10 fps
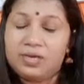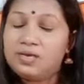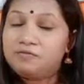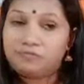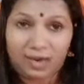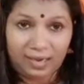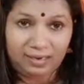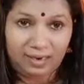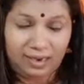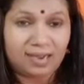
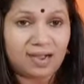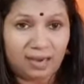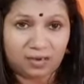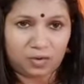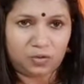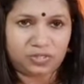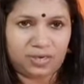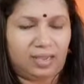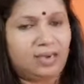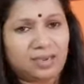Finally,
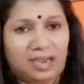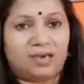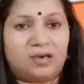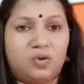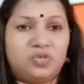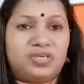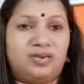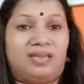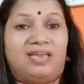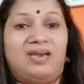conclusion. In
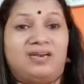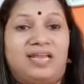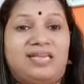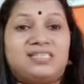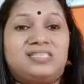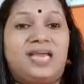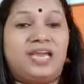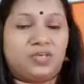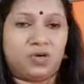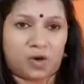conclusion, you can
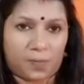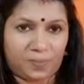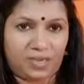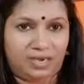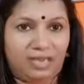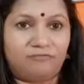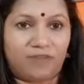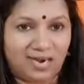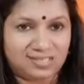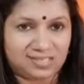restate your opinion
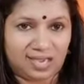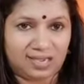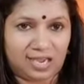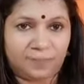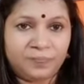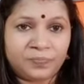once again.